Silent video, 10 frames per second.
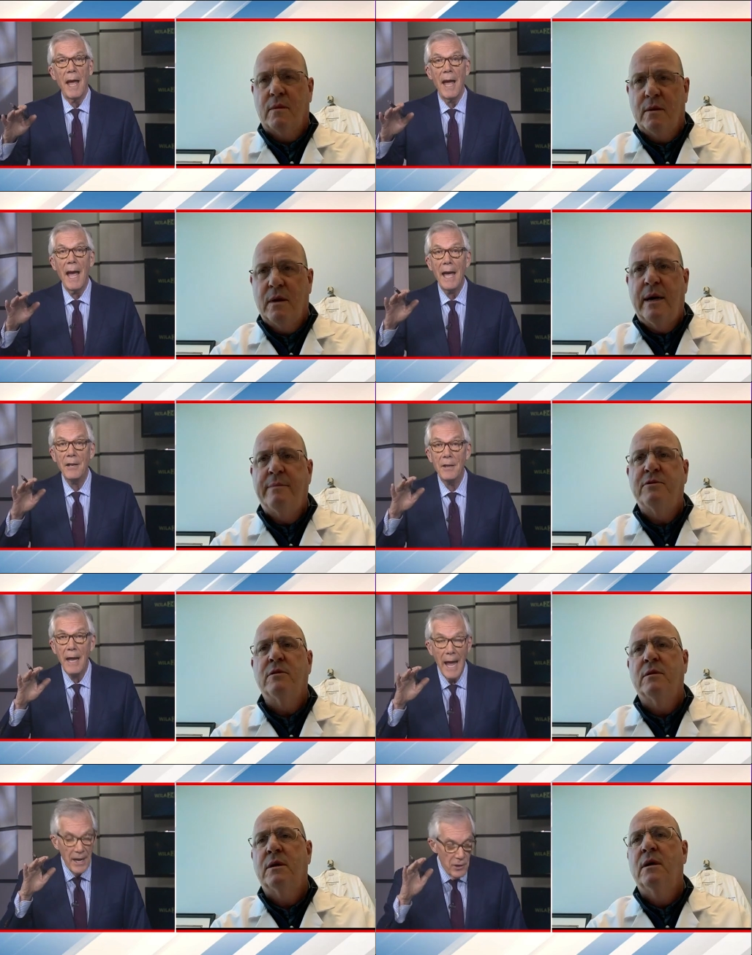
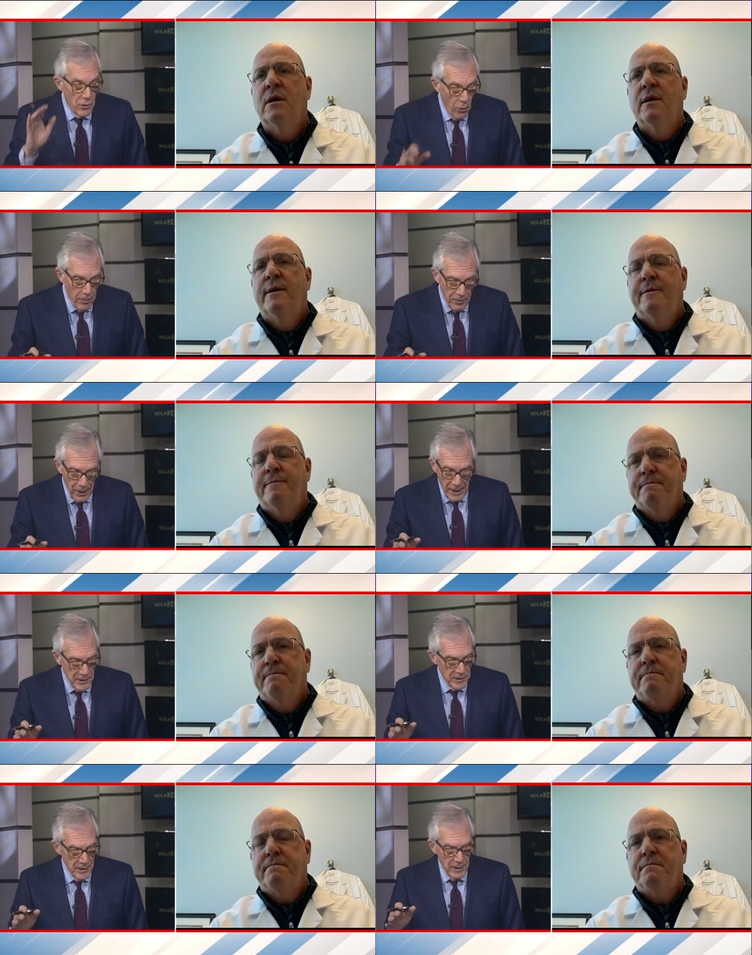Speaker 1: Absolutely. At, at your
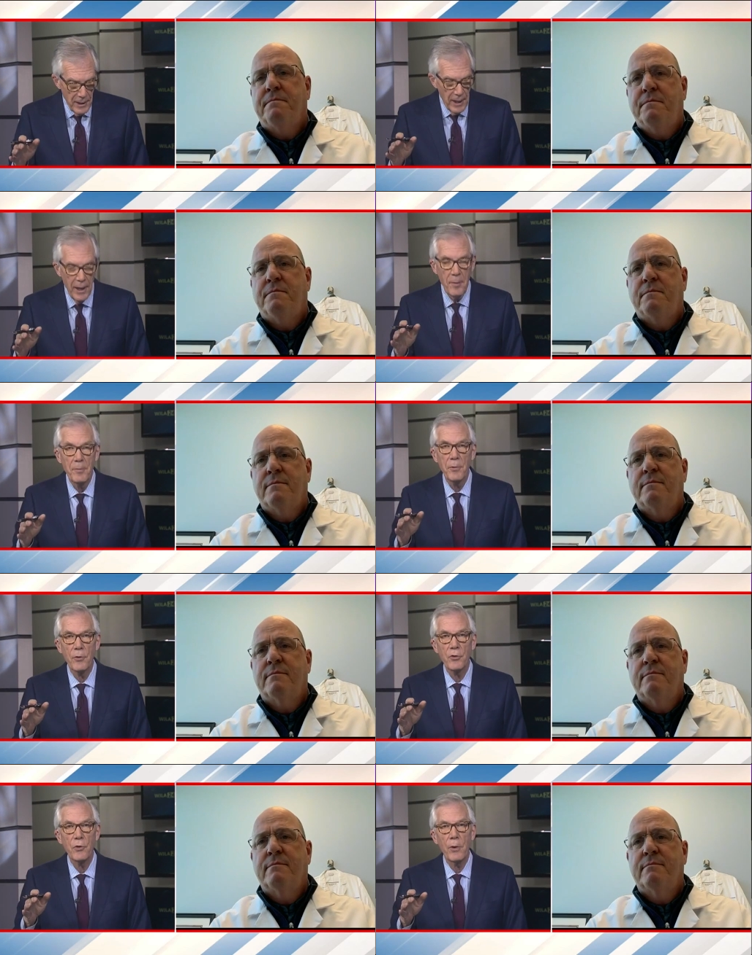place, um,
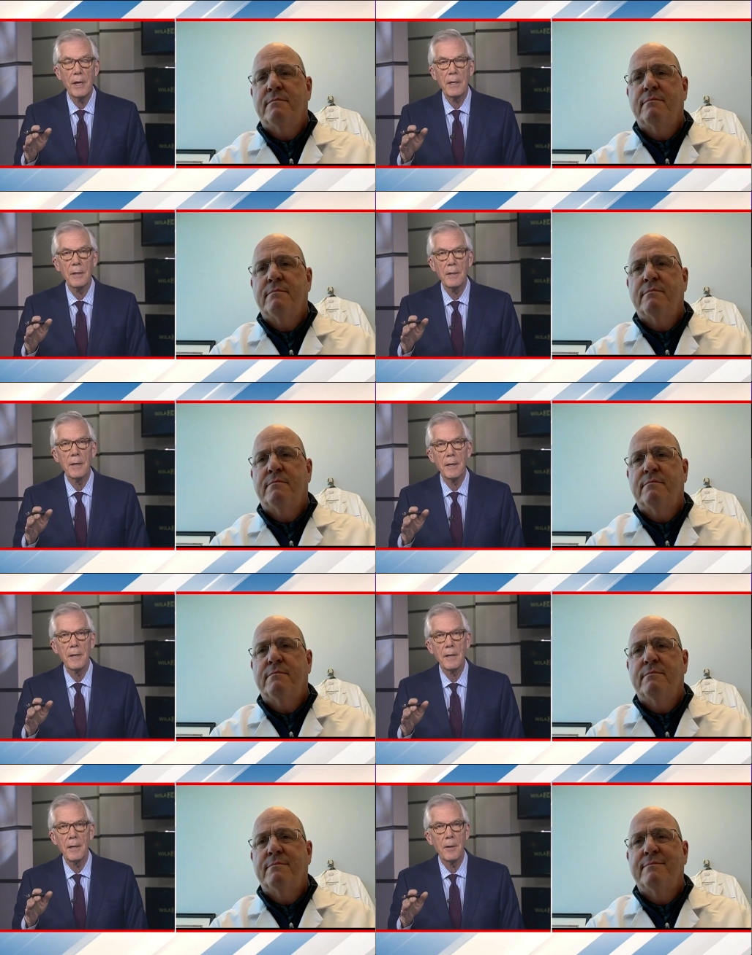you're doing.
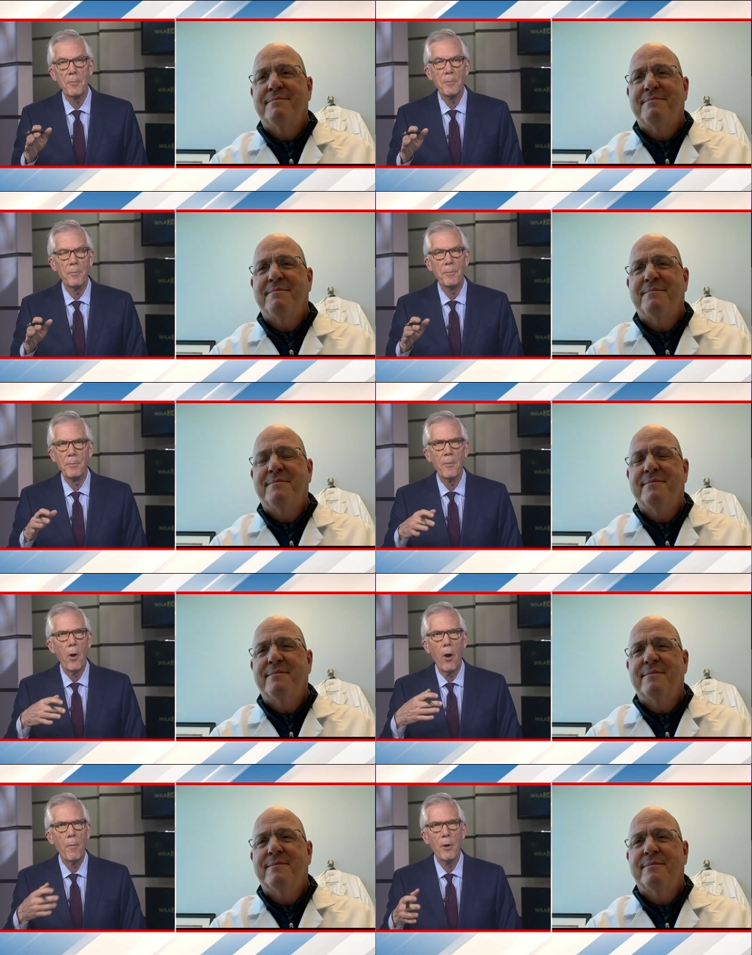Uh,
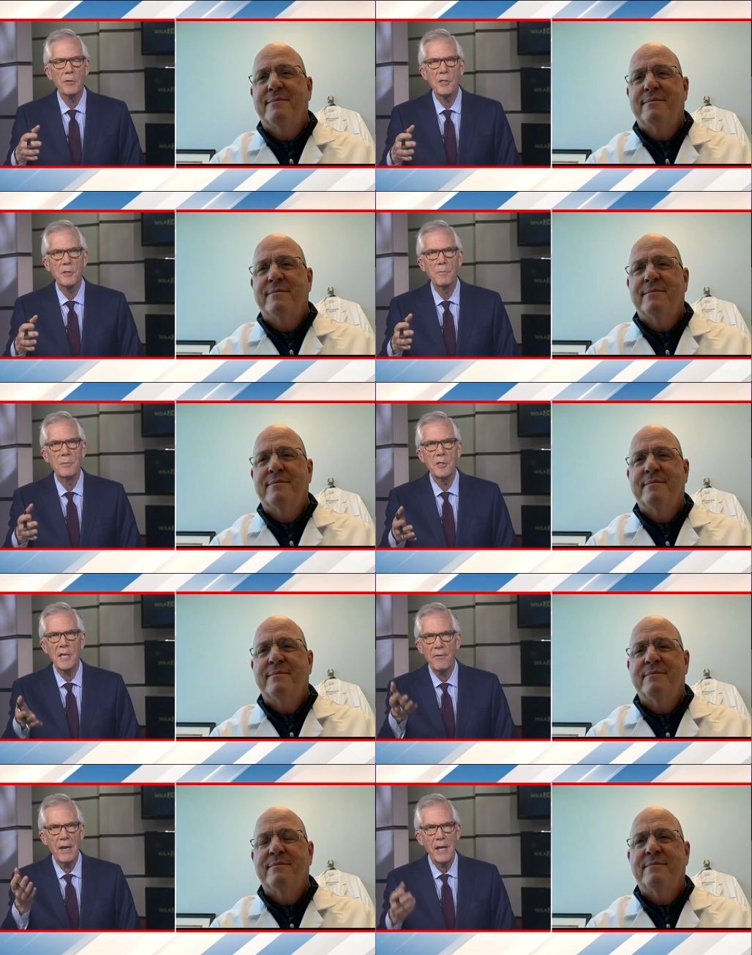almost
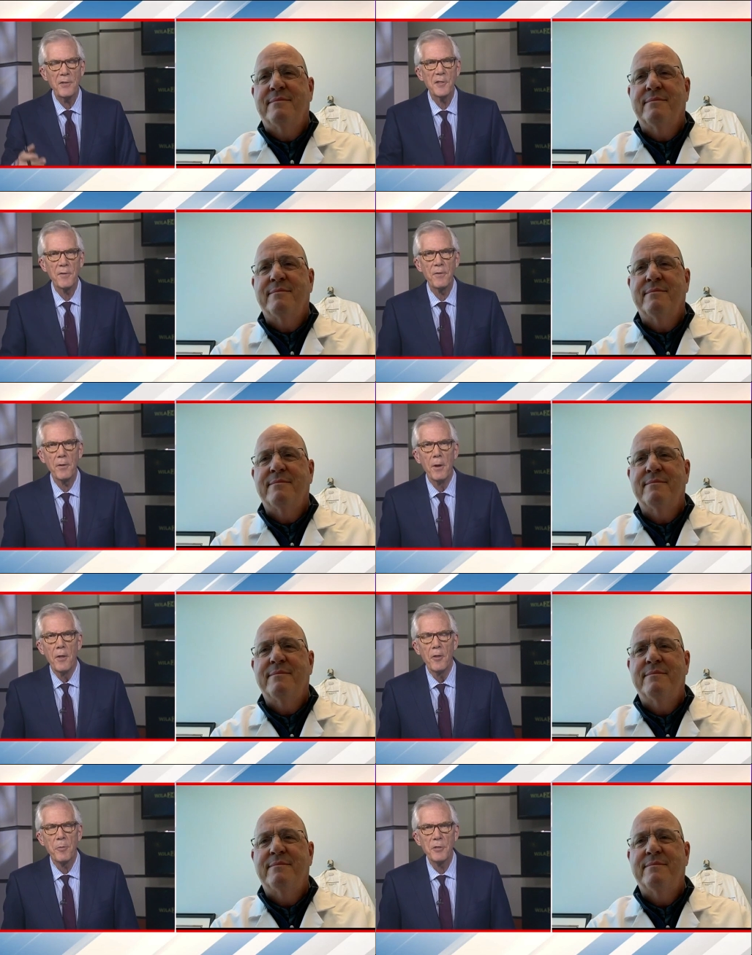seven eighths of the,
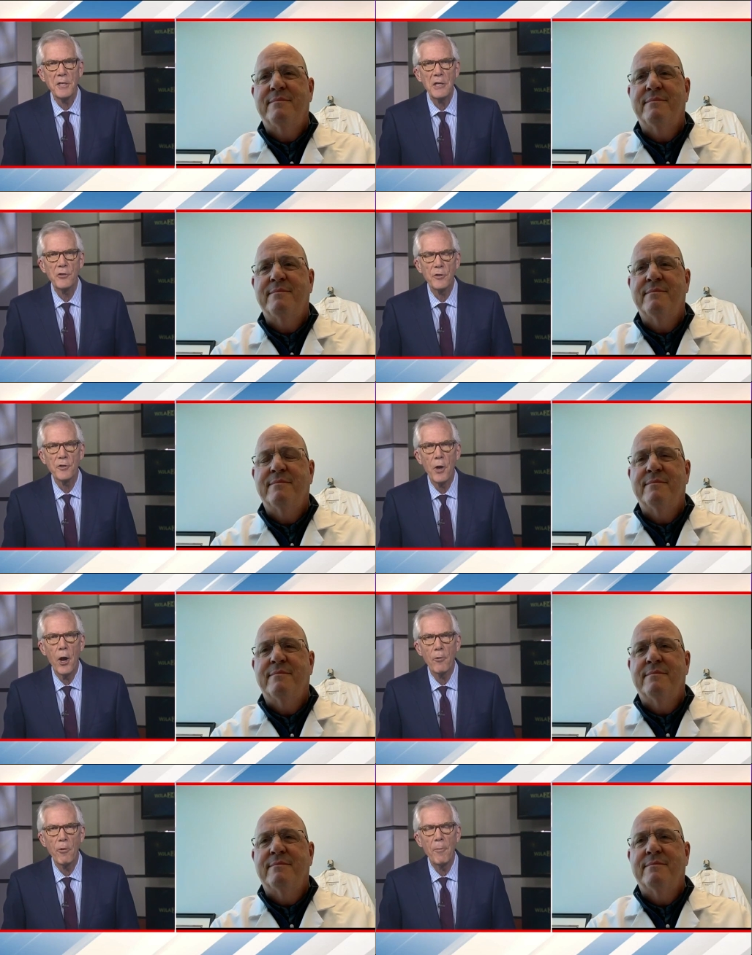the procedures
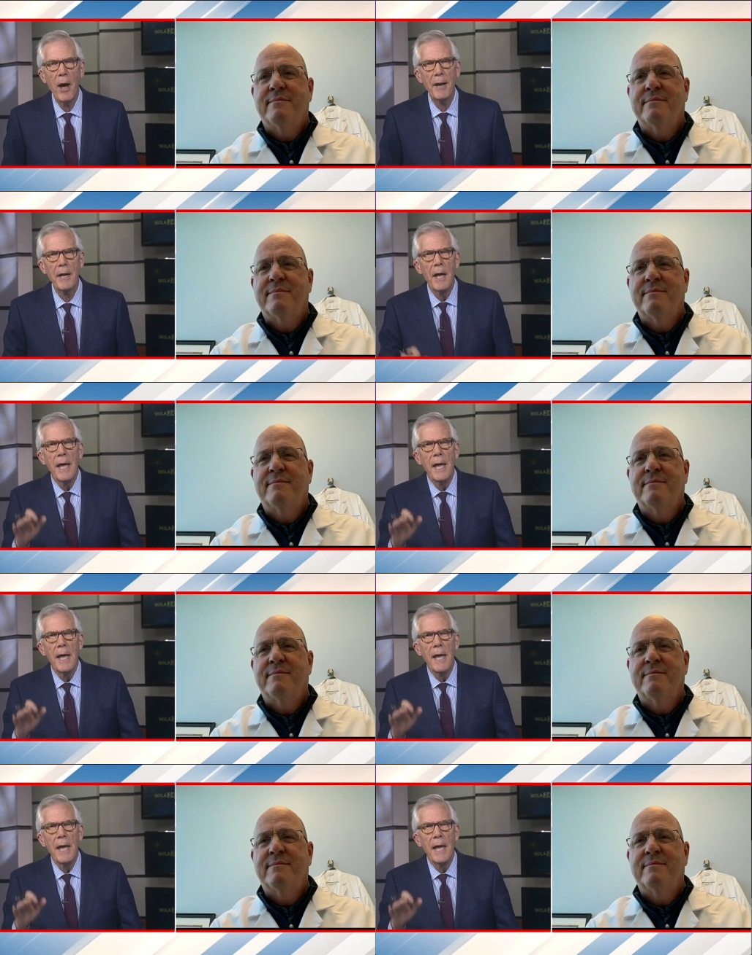are robotic.